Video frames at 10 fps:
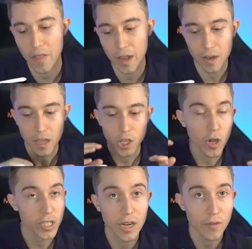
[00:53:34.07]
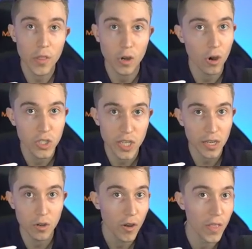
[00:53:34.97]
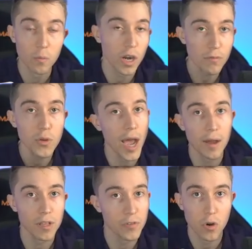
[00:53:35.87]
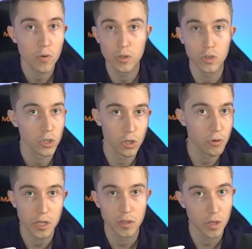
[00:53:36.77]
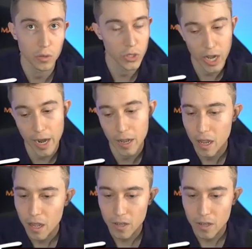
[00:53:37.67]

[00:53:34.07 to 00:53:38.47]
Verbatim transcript: and then you identify their card cycle, and then whatever you have left over, you just clone it in the other side.